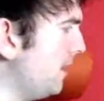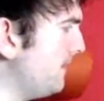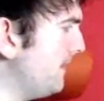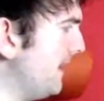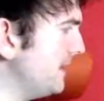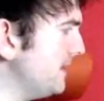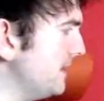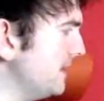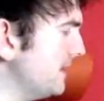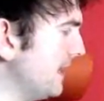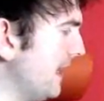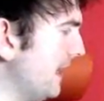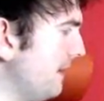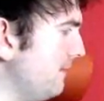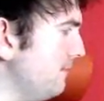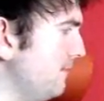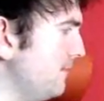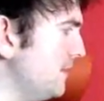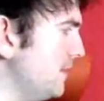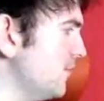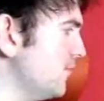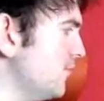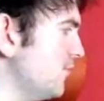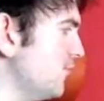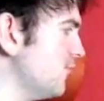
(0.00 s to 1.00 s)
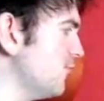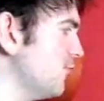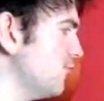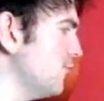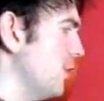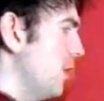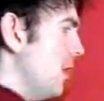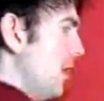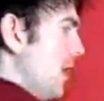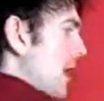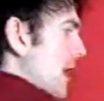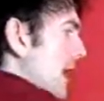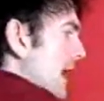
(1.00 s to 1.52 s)
Avengers Campus
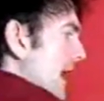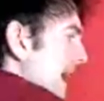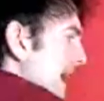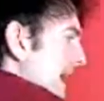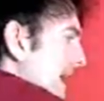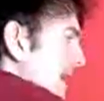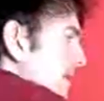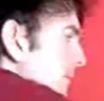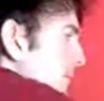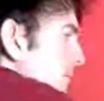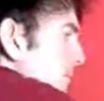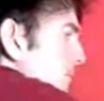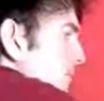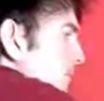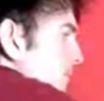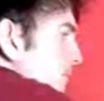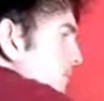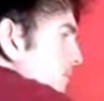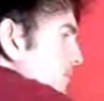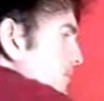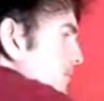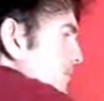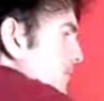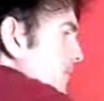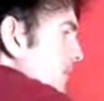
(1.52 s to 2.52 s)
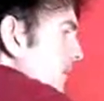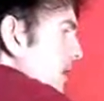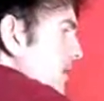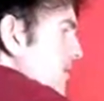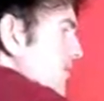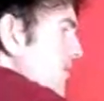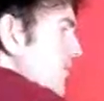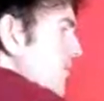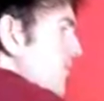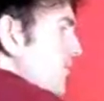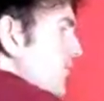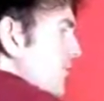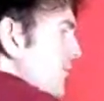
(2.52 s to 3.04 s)
tried
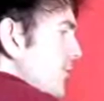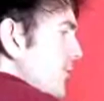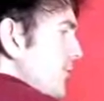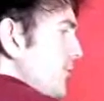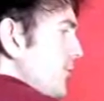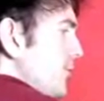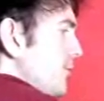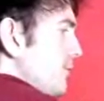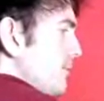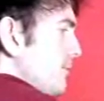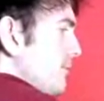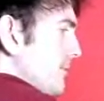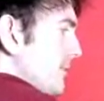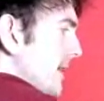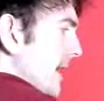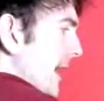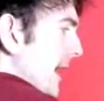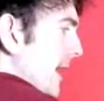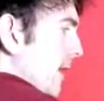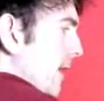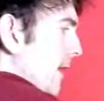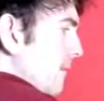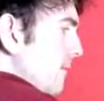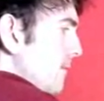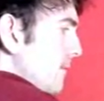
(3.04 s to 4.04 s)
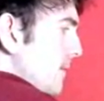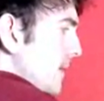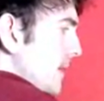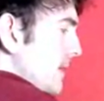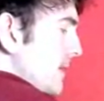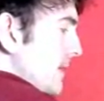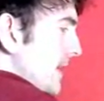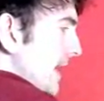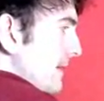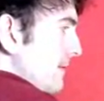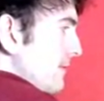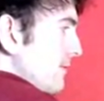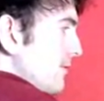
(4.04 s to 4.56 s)
to do when it
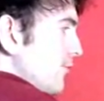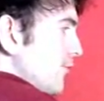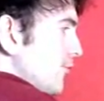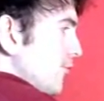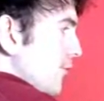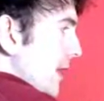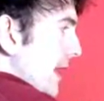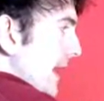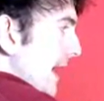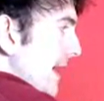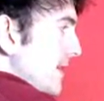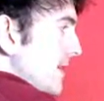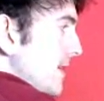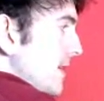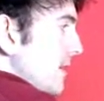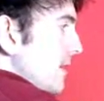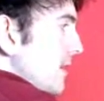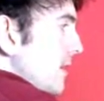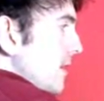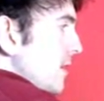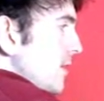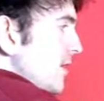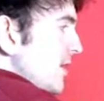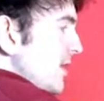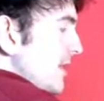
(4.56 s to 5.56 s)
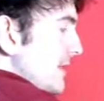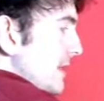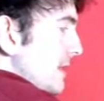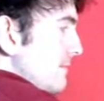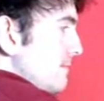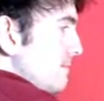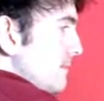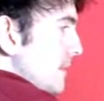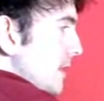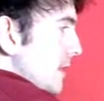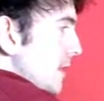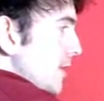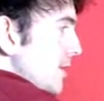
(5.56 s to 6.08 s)
opened. It was tried to
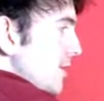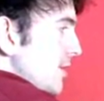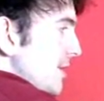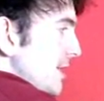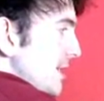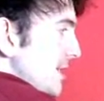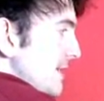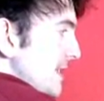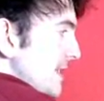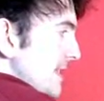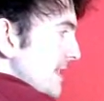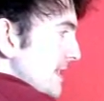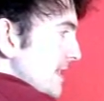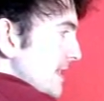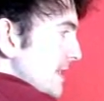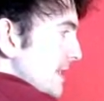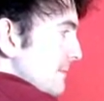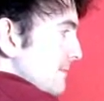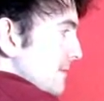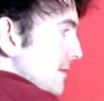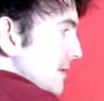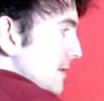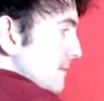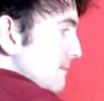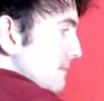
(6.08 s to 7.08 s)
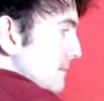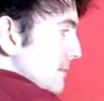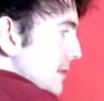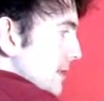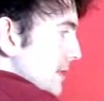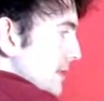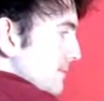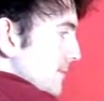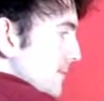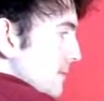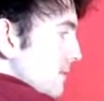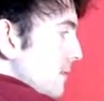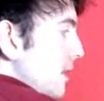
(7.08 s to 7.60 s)
immerse you into the world of
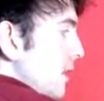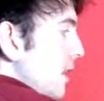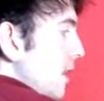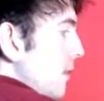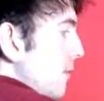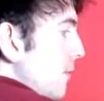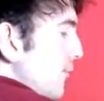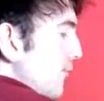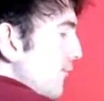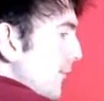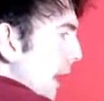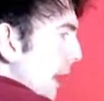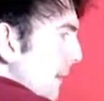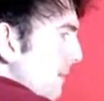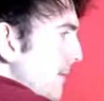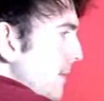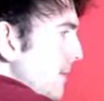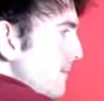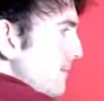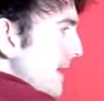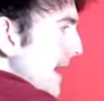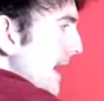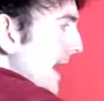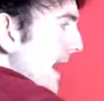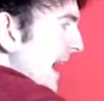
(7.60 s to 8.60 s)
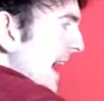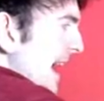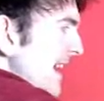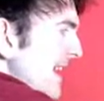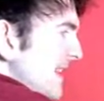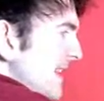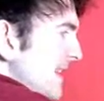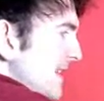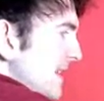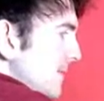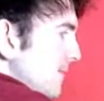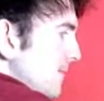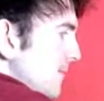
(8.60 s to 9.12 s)
Marvel. Problem
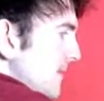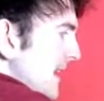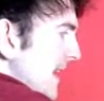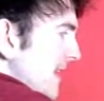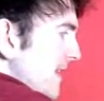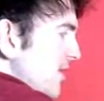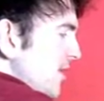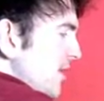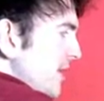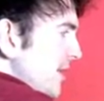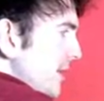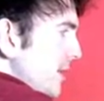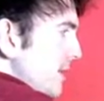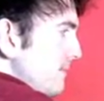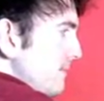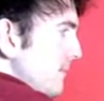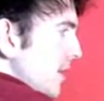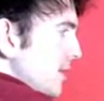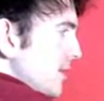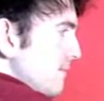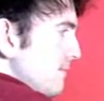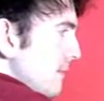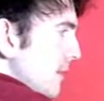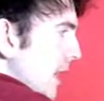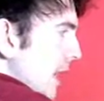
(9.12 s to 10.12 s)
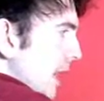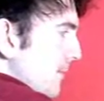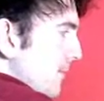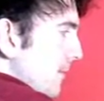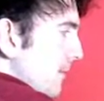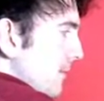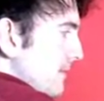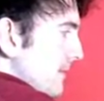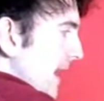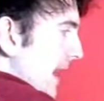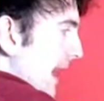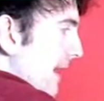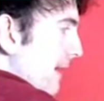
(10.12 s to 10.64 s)
is, there's too much
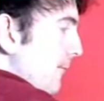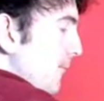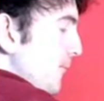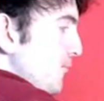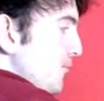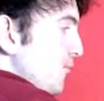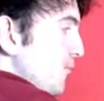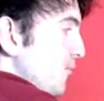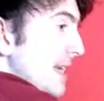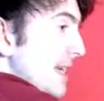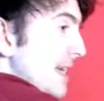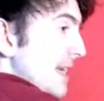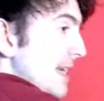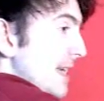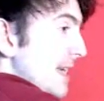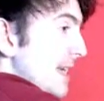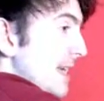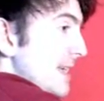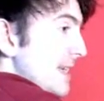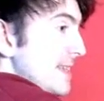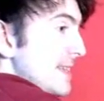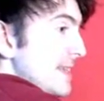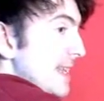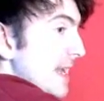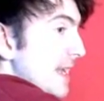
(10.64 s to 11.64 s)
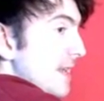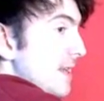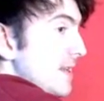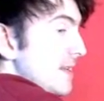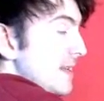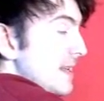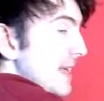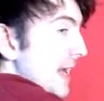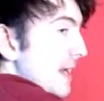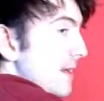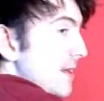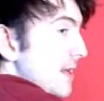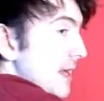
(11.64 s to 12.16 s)
Marvel now. Would you like to
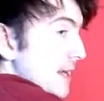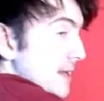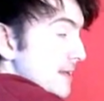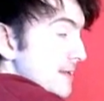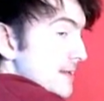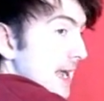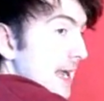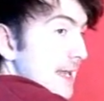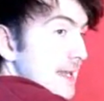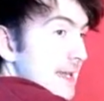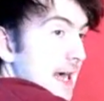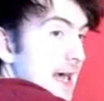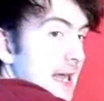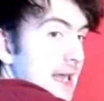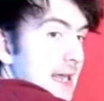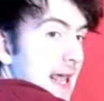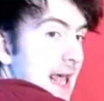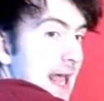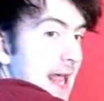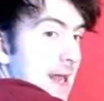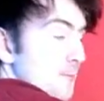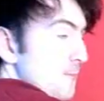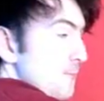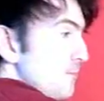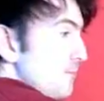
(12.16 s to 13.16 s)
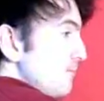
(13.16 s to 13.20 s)
say, you can say that again.